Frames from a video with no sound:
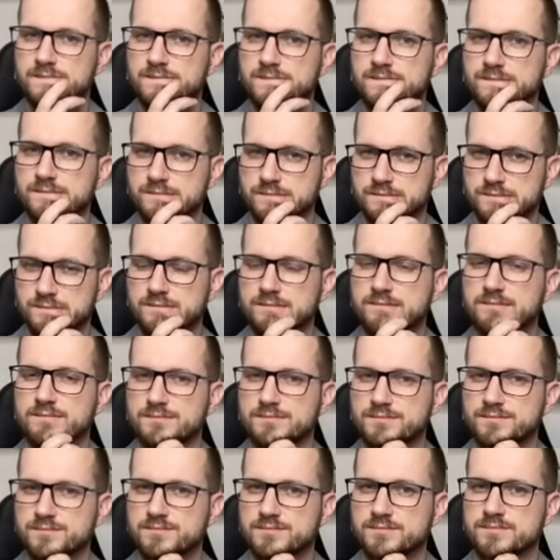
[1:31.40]

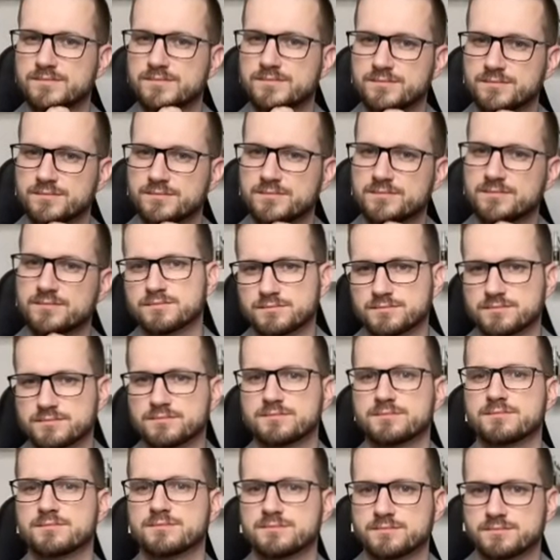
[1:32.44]

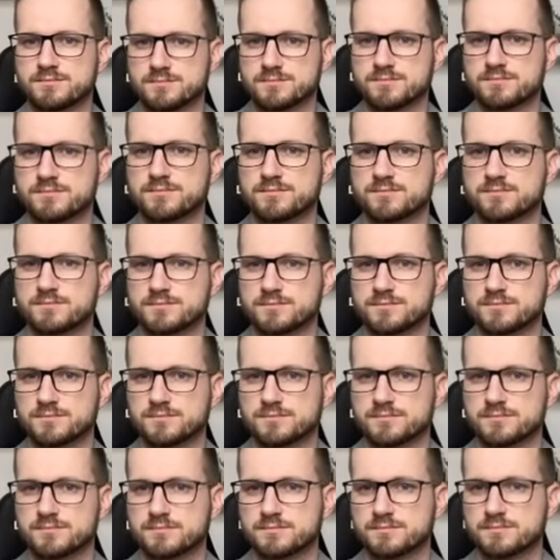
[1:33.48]

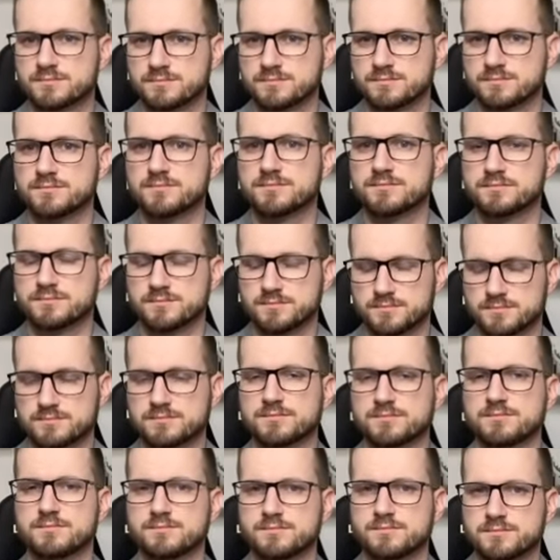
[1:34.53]

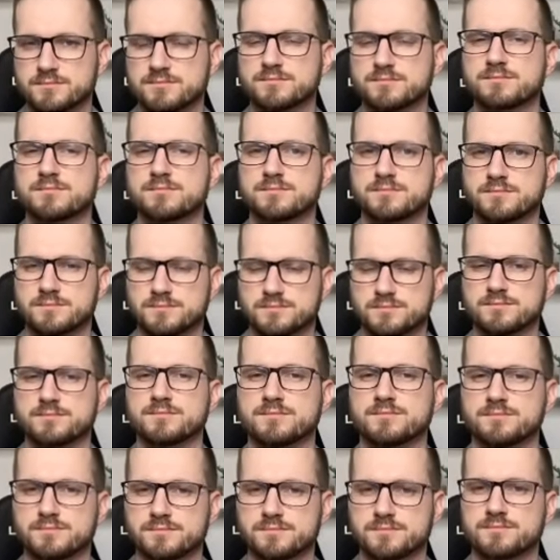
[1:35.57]

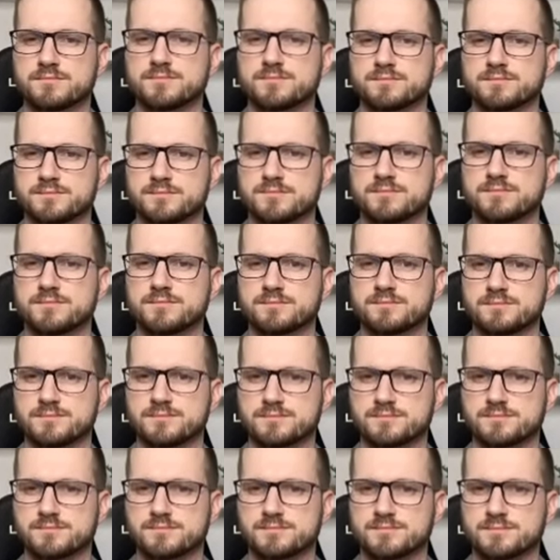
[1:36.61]

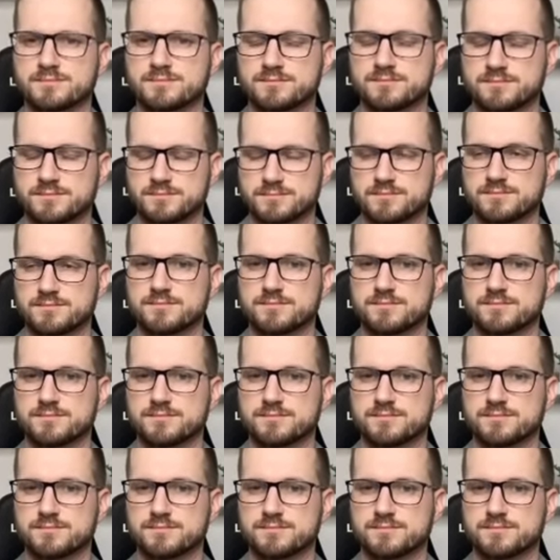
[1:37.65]
[no speech]